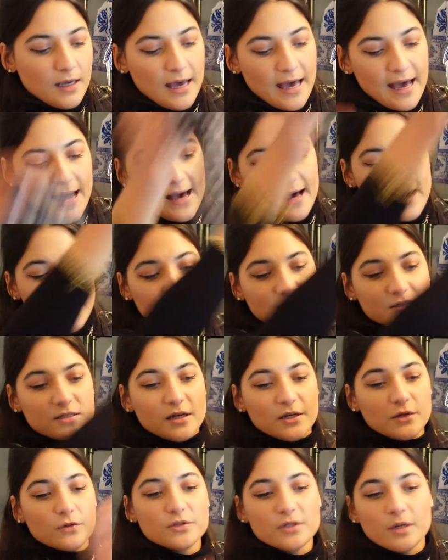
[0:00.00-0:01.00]
and
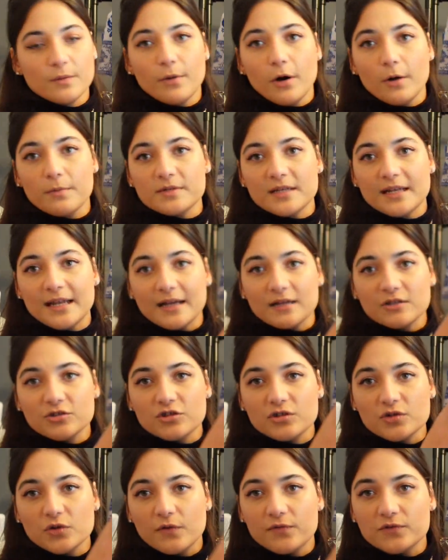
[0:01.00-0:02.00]
I also popped an extra
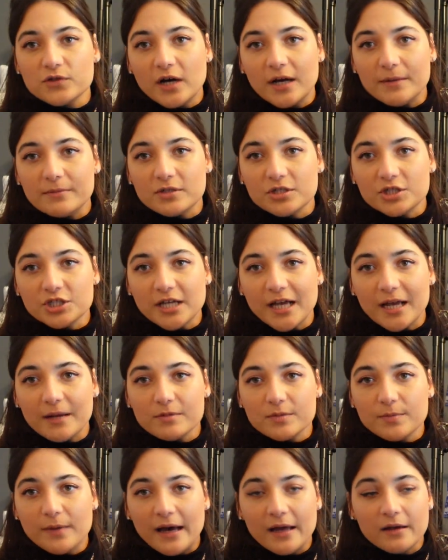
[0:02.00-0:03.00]
sort of diamond
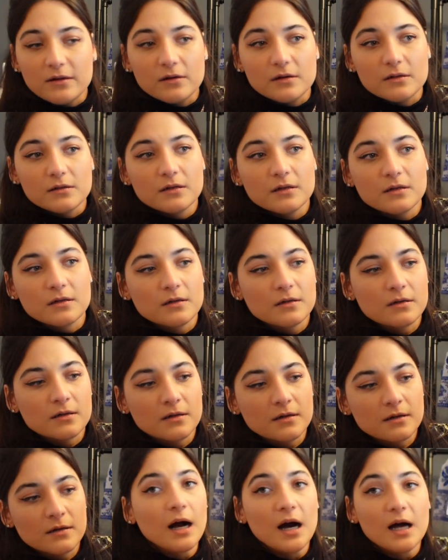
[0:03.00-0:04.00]
shaped panel
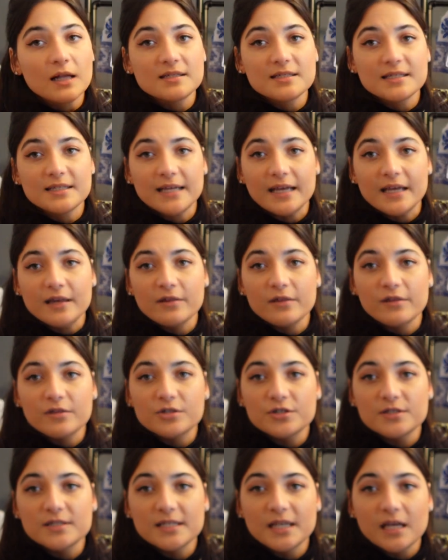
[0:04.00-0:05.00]
underneath
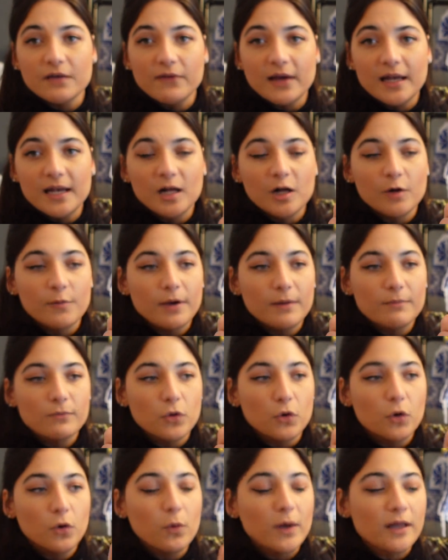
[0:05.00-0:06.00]
just to give it a little bit
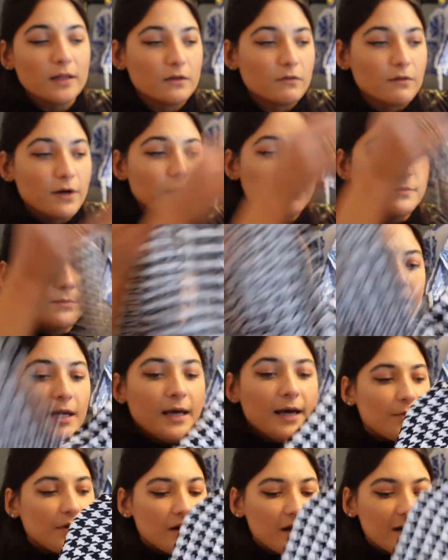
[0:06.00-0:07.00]
more wiggle room.
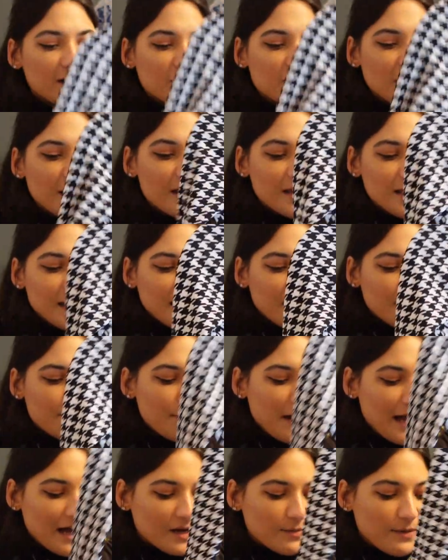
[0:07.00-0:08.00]
But I actually think a
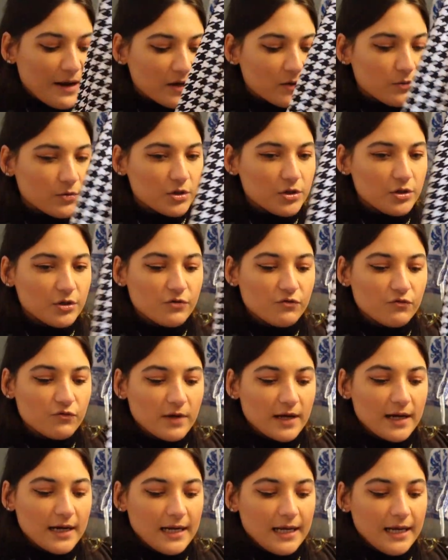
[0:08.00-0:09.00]
black panel would look
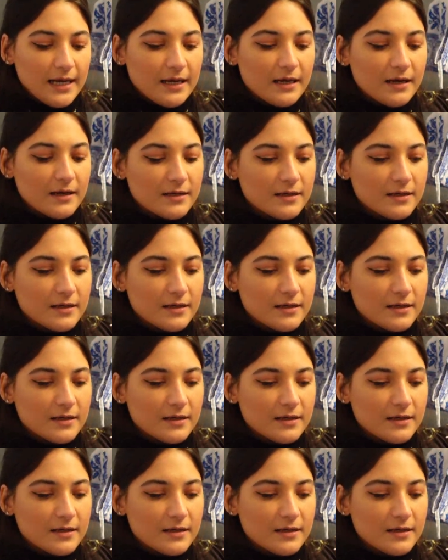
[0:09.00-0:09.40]
really